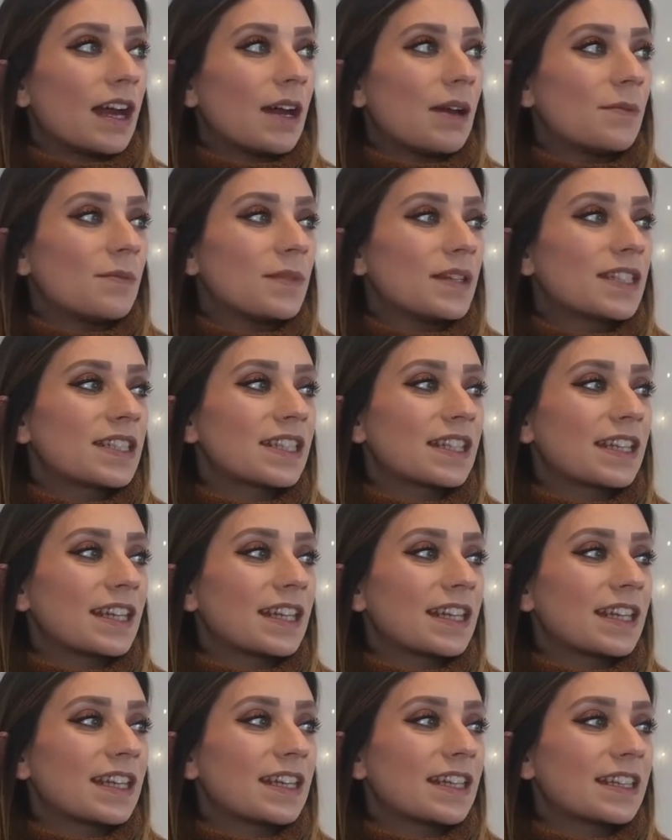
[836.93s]
is it
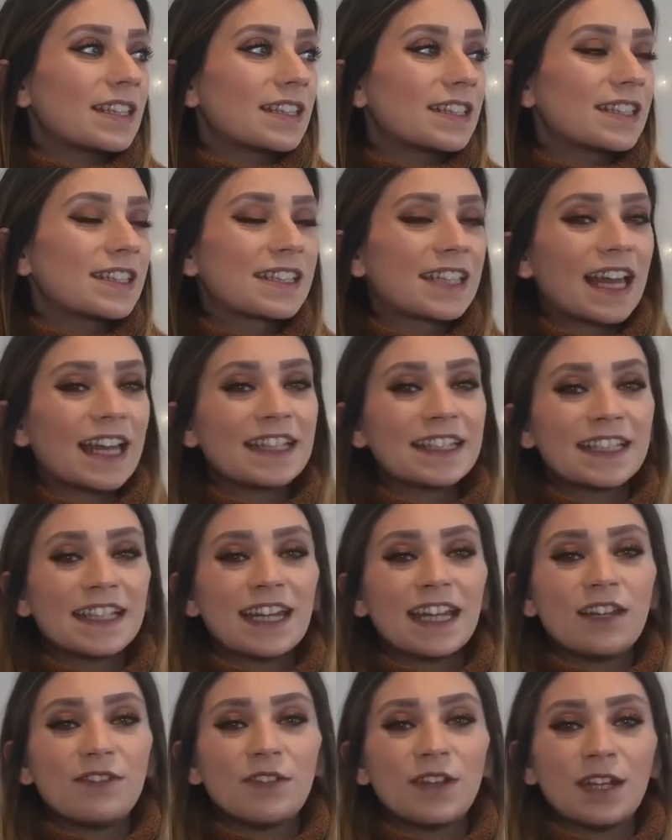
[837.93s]
like the
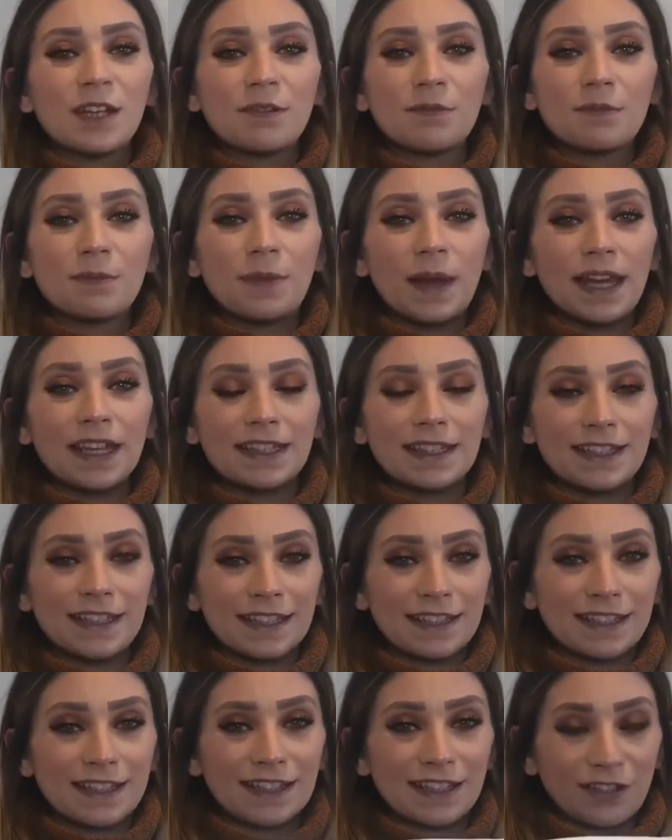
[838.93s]
Scandinavian beds
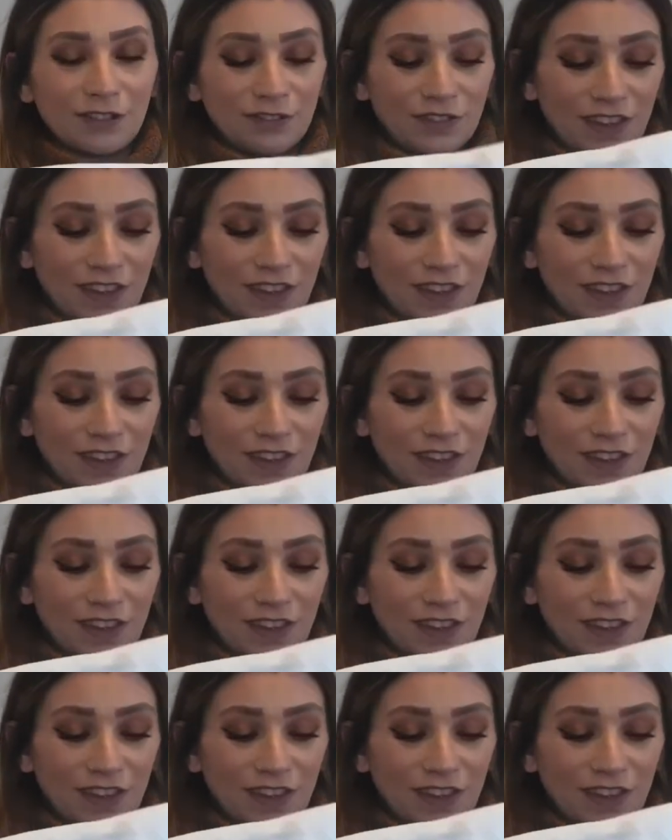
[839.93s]
and stuff like